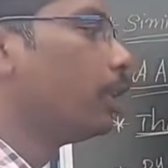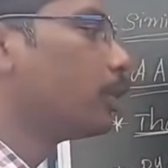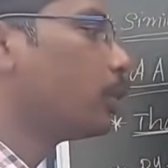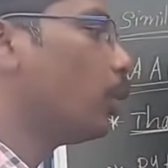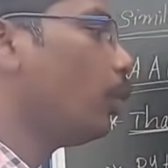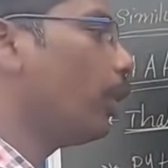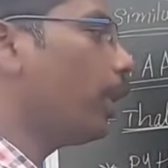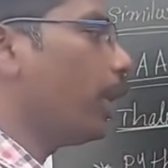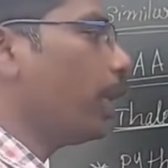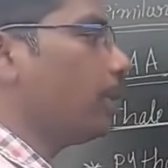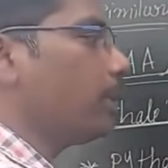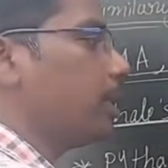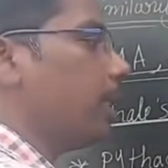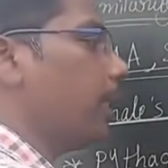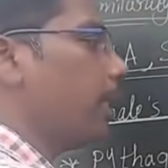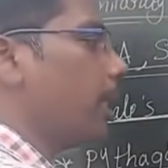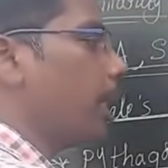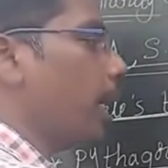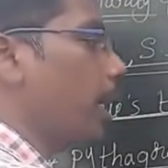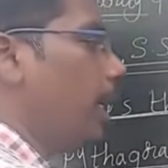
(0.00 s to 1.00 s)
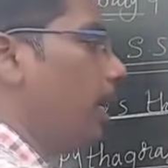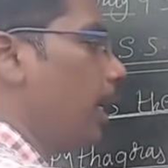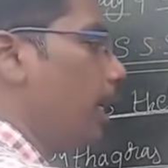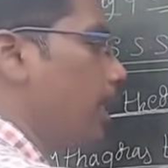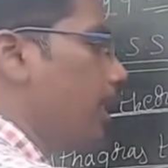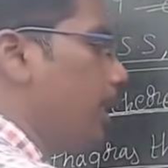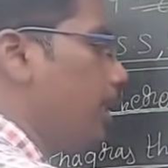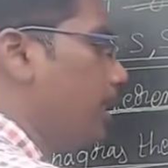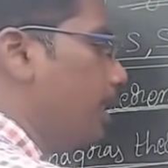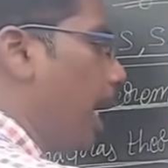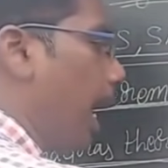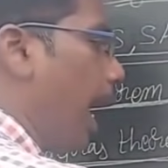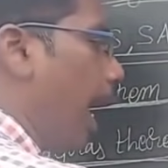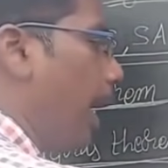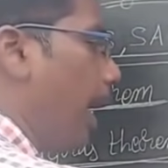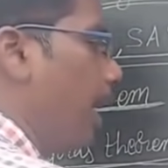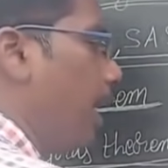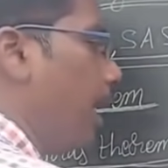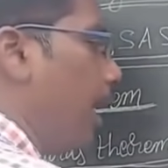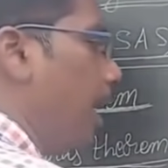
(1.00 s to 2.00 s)
So we can say that this
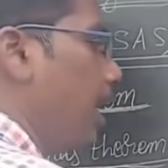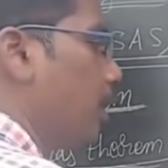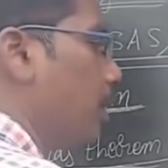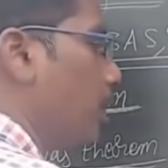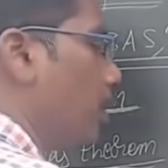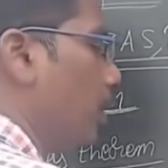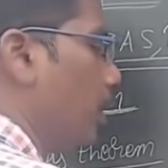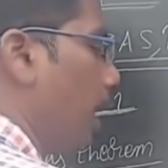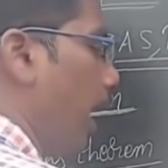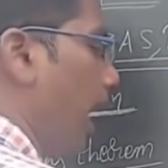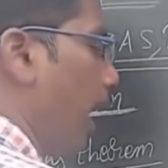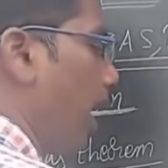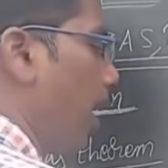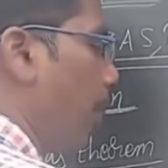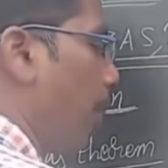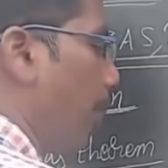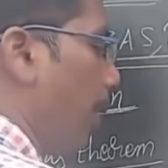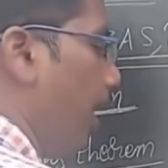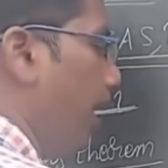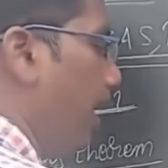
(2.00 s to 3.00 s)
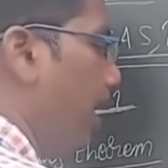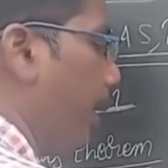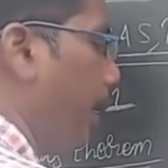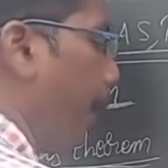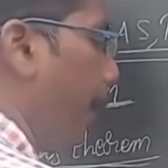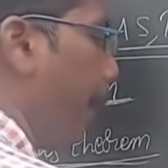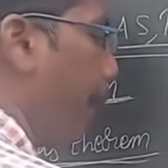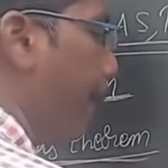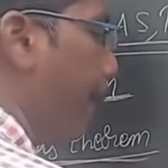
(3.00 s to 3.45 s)
angle A is equal to angle P,